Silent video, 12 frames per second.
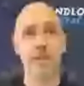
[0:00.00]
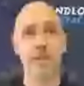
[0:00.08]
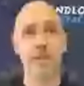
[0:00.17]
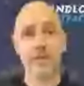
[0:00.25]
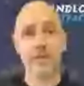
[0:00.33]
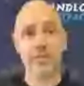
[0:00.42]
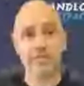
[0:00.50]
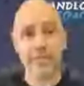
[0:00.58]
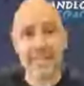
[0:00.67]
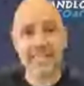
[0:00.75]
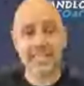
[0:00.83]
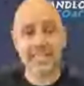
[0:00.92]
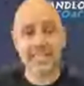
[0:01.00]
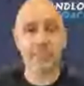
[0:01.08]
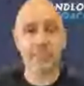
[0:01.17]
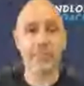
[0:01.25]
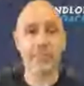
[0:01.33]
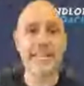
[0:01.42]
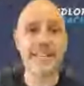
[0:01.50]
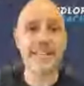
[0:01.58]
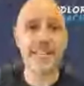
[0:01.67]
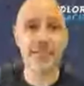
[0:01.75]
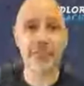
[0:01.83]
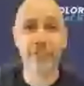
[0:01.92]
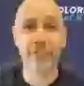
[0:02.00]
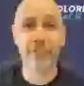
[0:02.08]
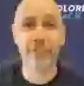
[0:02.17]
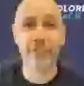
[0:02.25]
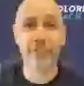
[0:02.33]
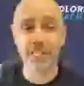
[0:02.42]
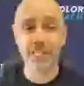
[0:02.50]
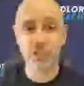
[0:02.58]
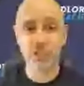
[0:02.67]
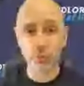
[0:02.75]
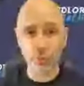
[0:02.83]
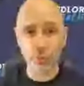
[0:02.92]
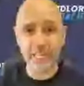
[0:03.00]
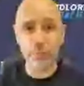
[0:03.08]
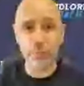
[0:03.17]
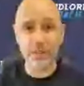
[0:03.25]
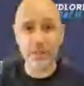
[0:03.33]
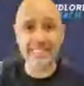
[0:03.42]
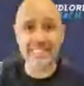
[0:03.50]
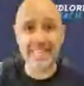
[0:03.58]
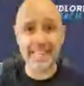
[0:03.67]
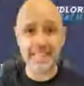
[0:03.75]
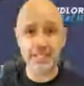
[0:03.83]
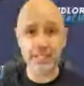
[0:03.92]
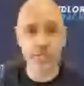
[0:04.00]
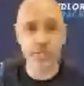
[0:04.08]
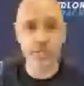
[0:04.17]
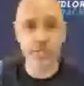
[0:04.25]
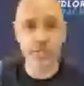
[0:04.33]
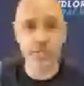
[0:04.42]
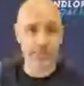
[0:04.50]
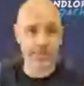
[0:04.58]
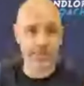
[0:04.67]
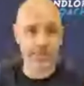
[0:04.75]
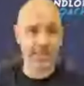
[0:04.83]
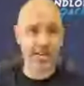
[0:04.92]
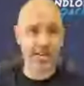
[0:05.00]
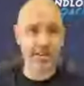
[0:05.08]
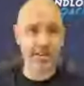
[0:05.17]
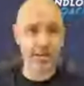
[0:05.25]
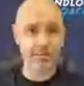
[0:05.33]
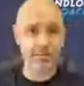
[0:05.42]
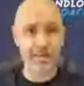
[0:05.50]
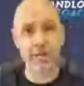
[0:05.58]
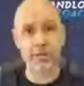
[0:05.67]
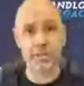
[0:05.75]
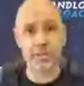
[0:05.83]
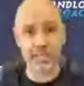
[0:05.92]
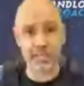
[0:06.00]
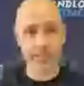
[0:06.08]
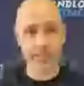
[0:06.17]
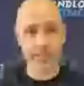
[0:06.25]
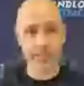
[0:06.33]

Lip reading: Because mice can breed as fast as 21 days. So from the time a mouse is